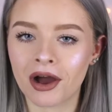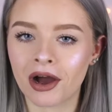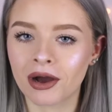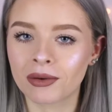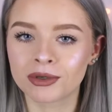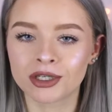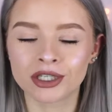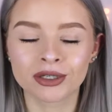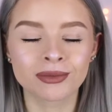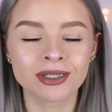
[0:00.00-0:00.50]

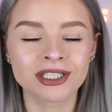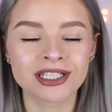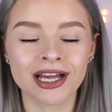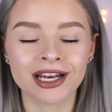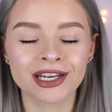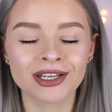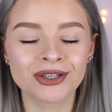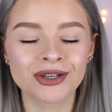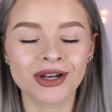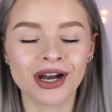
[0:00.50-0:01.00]
I'm going to be
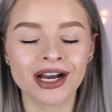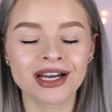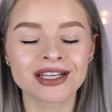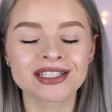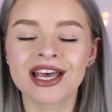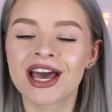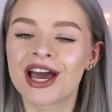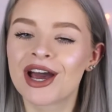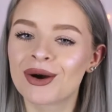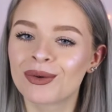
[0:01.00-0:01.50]
telling you
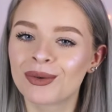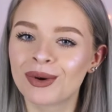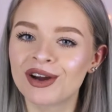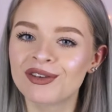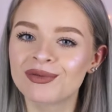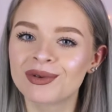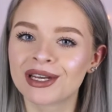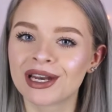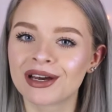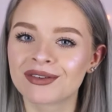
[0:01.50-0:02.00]
guys what
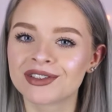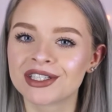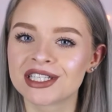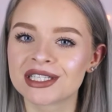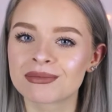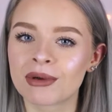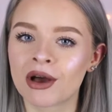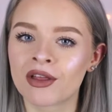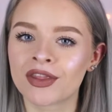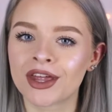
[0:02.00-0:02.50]
I've been loving
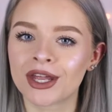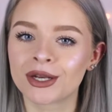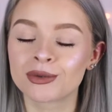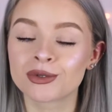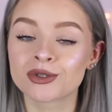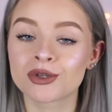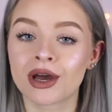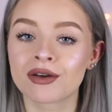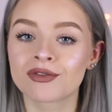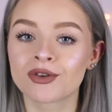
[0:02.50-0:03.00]
this month and
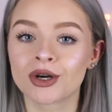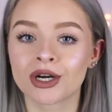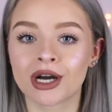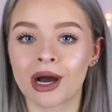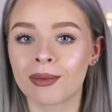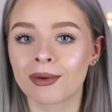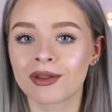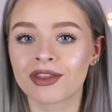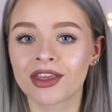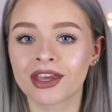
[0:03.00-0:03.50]
also I've got a
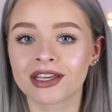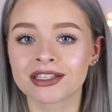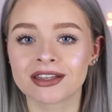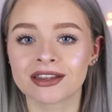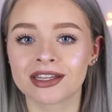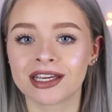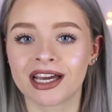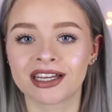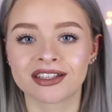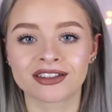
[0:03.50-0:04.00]
couple of things
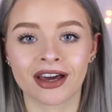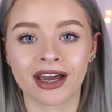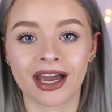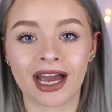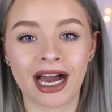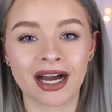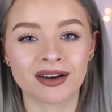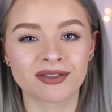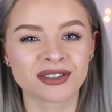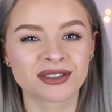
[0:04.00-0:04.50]
at the end that I
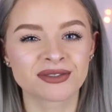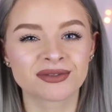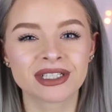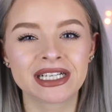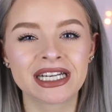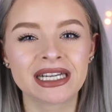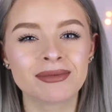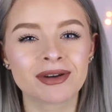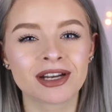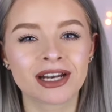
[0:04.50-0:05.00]
haven't
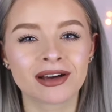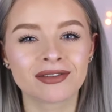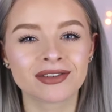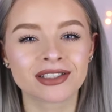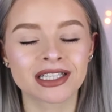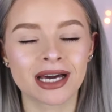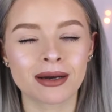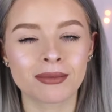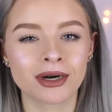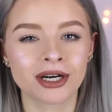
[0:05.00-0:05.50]
really been
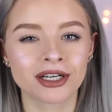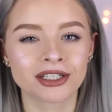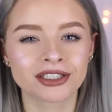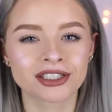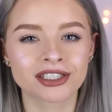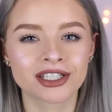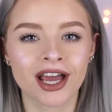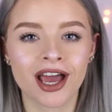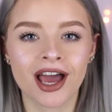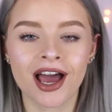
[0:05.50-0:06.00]
loving that
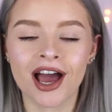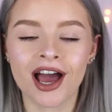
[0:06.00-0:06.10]
much